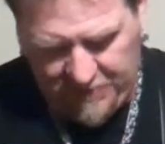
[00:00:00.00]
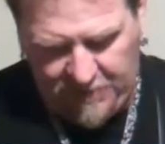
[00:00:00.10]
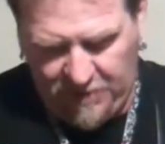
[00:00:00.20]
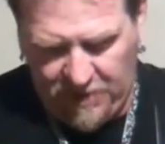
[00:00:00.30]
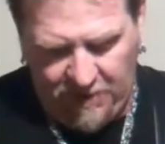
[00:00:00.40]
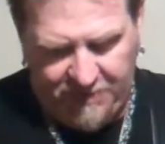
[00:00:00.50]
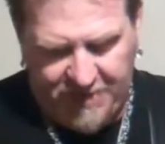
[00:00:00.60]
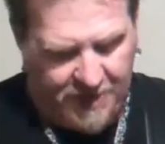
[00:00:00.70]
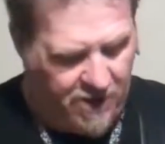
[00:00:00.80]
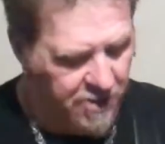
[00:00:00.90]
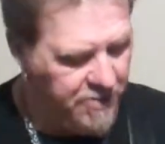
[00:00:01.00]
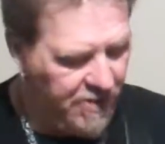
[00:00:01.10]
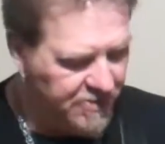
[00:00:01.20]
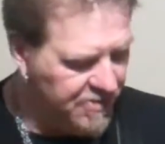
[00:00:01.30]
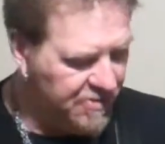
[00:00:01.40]
you know, everything, all the
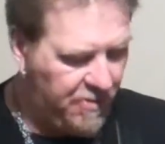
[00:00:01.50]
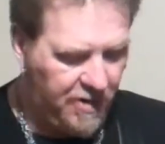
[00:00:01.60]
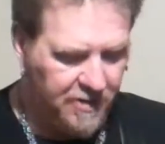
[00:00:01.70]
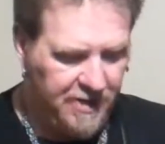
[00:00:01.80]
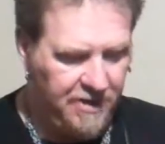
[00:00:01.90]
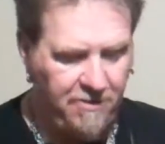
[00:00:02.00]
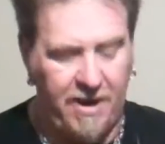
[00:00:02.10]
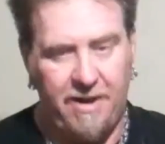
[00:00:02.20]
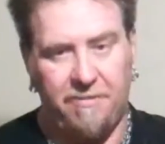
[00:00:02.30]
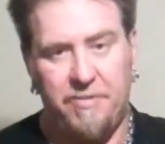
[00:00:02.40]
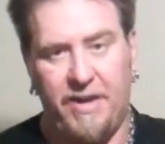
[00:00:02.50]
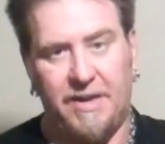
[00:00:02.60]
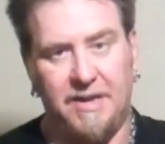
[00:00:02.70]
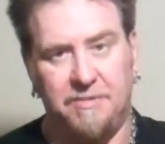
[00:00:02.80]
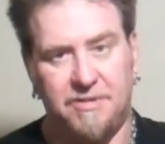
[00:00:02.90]
parts are quality, great
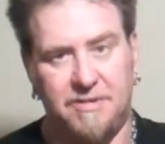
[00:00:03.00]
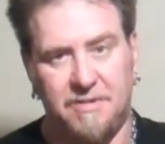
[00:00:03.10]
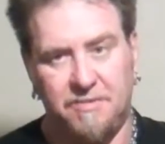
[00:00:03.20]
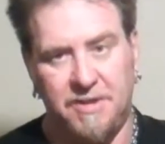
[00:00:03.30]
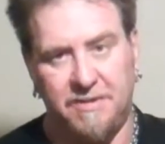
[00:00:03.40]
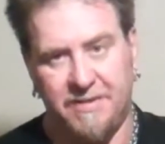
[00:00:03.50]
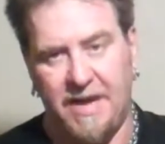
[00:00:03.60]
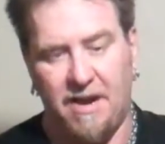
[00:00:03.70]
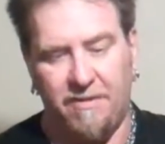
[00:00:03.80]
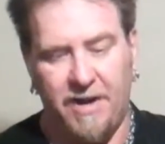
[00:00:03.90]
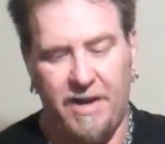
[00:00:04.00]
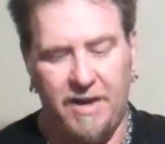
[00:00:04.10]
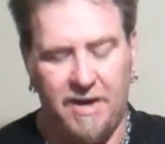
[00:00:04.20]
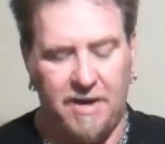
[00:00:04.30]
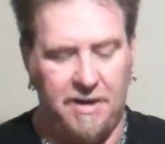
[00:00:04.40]
pickups. Went over that already.